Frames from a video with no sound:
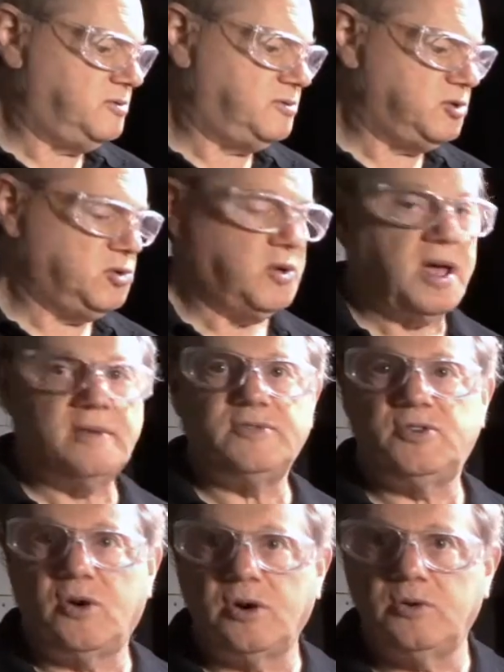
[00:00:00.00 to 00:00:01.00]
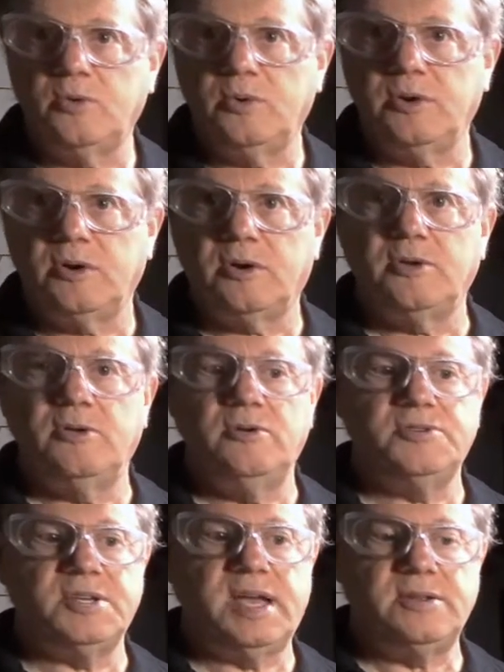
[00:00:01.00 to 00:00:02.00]
Do you have dark wood? Are you
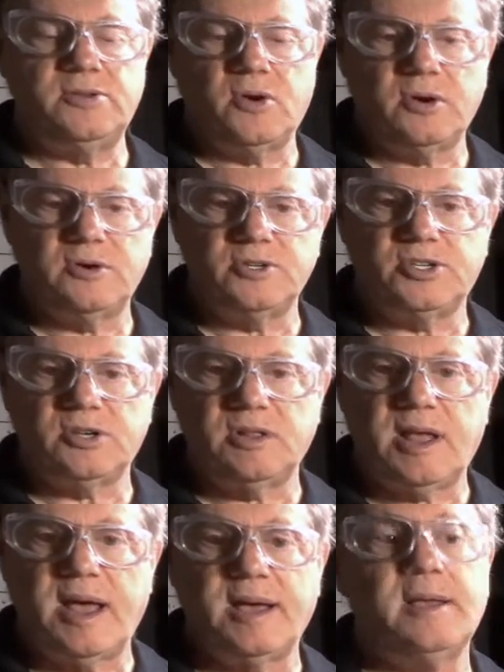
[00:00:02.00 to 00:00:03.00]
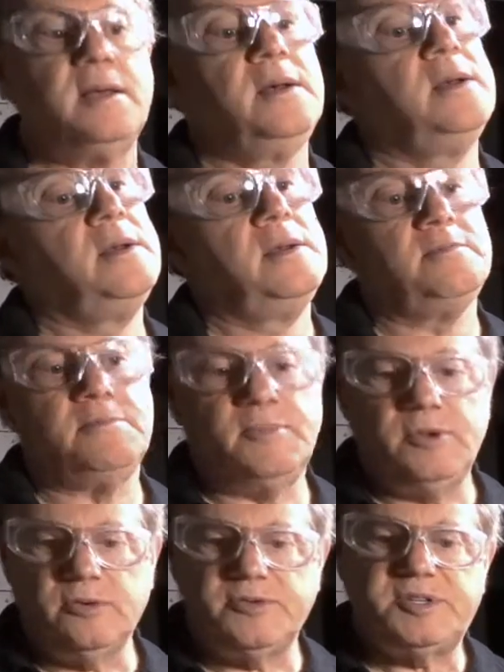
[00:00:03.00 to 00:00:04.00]
using a darker shellac?
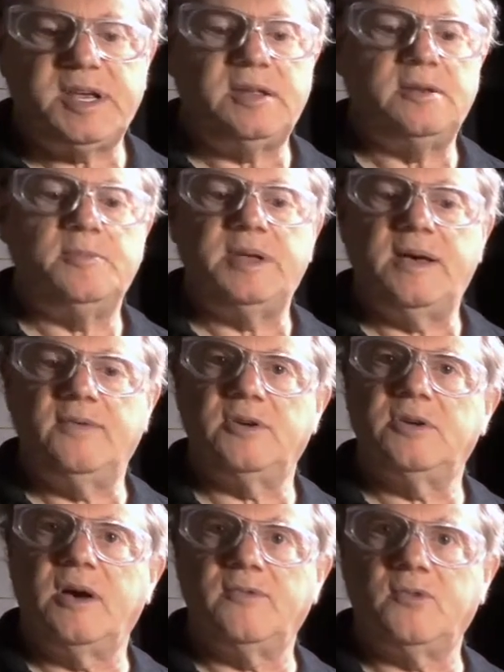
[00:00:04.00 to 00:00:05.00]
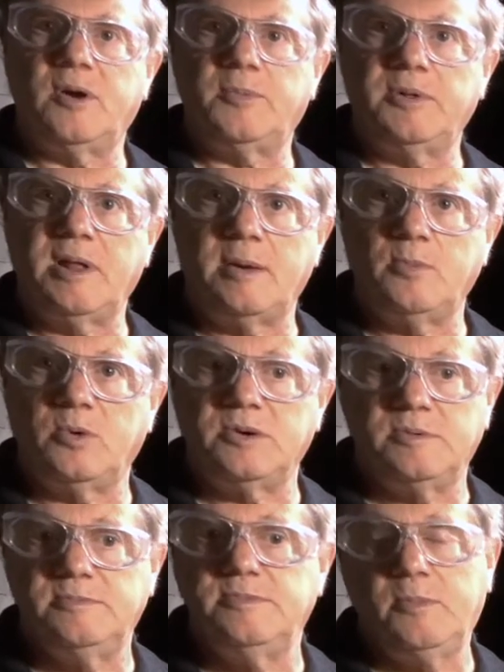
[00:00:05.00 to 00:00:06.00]
You'll tend to be able to cover up a lot
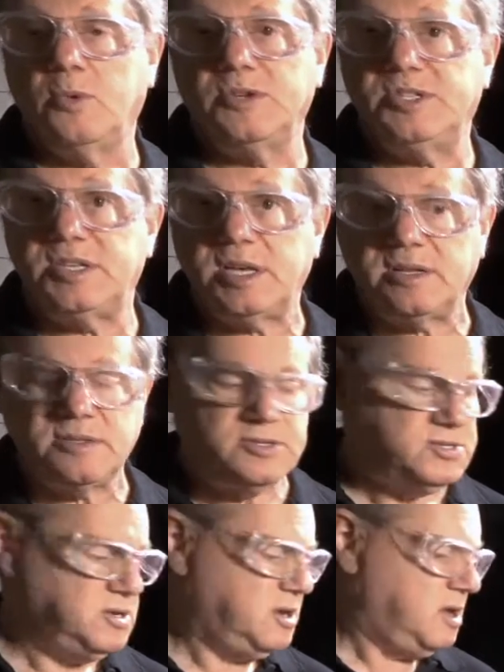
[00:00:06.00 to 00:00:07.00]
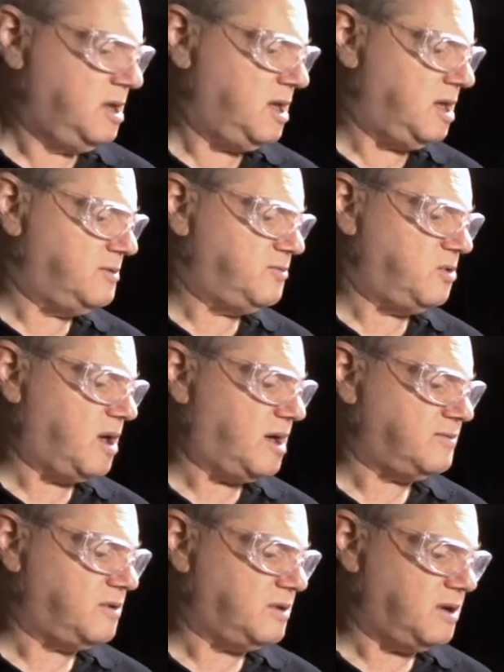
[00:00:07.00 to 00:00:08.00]
more sins. If you
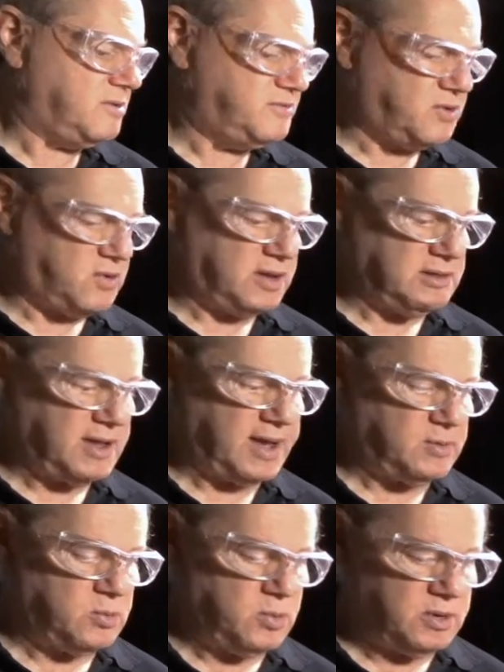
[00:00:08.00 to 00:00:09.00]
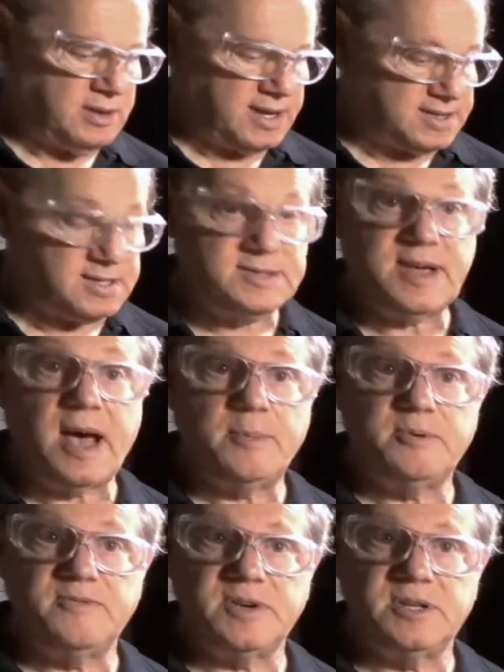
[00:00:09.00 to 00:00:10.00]
have a very light wood, like the
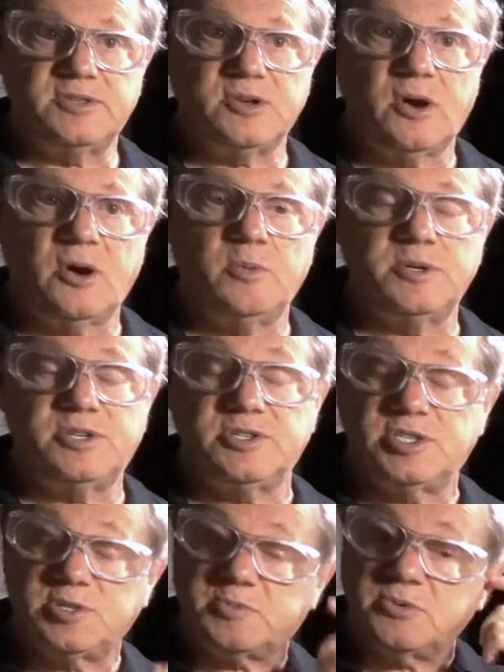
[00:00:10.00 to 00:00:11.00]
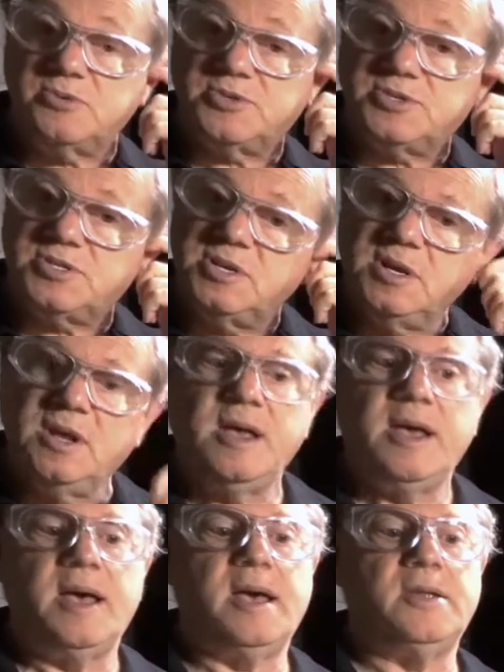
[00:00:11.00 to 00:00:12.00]
top of a guitar, which is spruce,
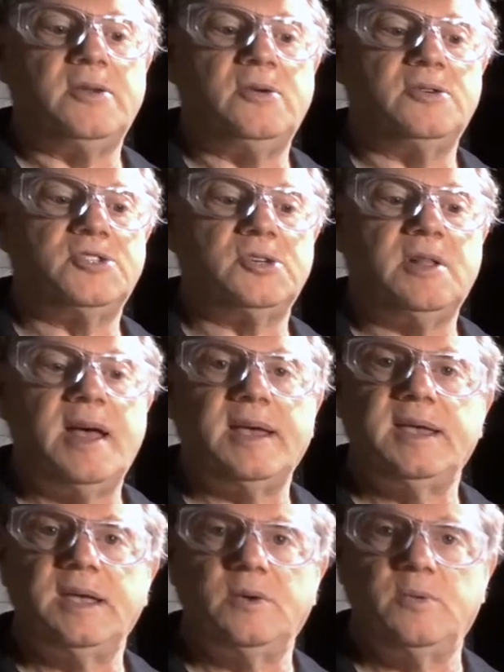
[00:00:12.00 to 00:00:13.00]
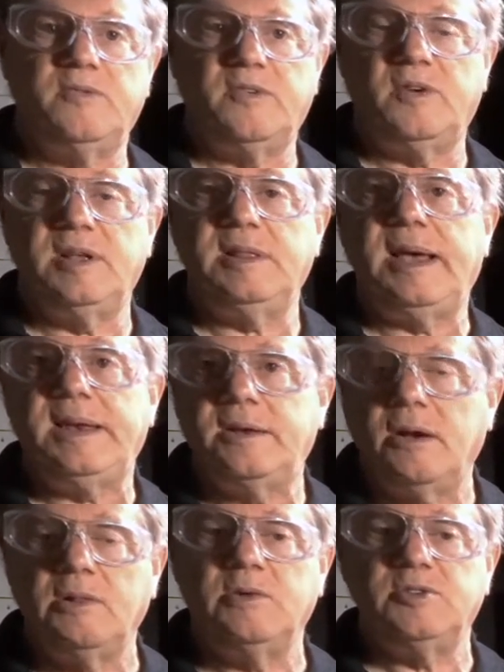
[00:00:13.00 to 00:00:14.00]
and you're shellacking it with very light
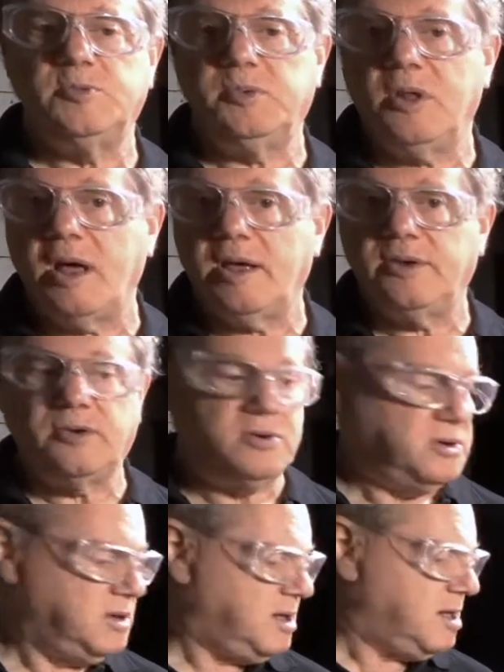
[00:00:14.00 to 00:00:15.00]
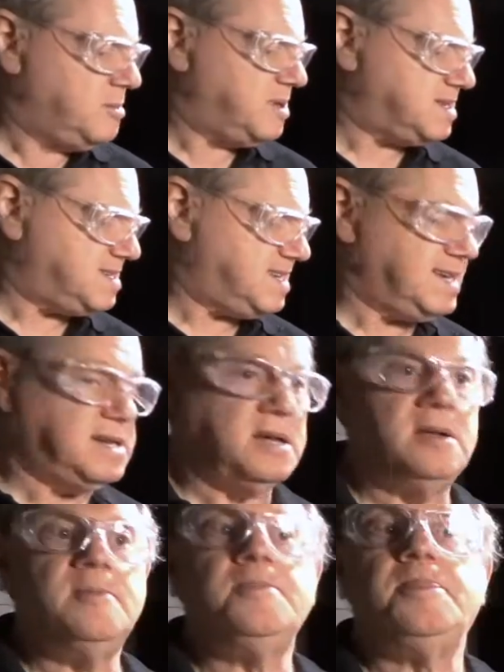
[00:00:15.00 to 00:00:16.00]
colors, blonde or
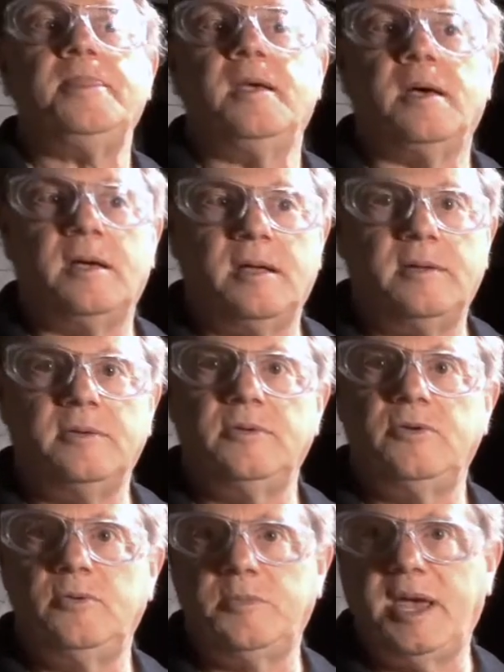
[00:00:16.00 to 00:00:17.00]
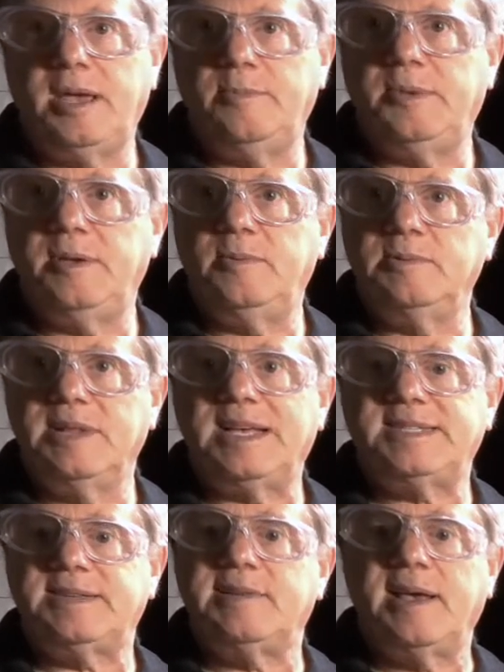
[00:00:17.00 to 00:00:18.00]
platina, you may be
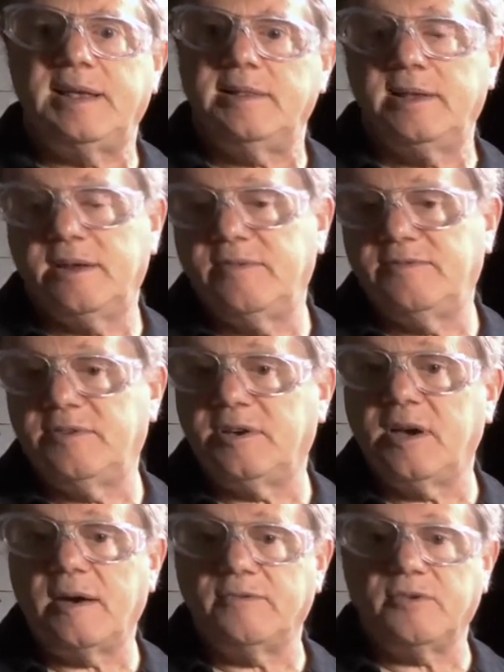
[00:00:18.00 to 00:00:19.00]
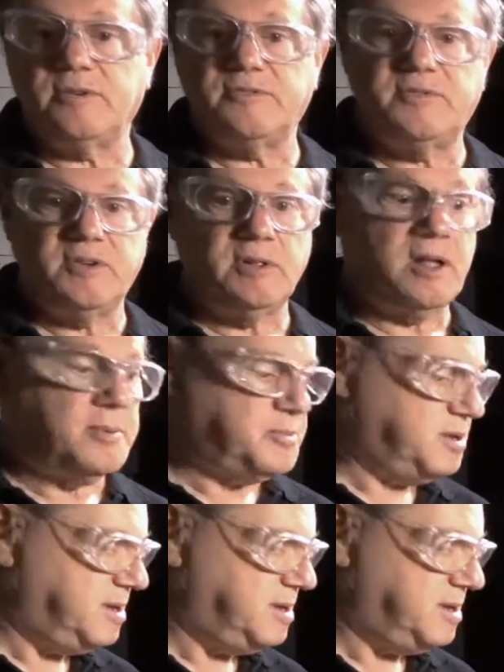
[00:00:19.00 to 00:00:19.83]
less likely to cover or fill up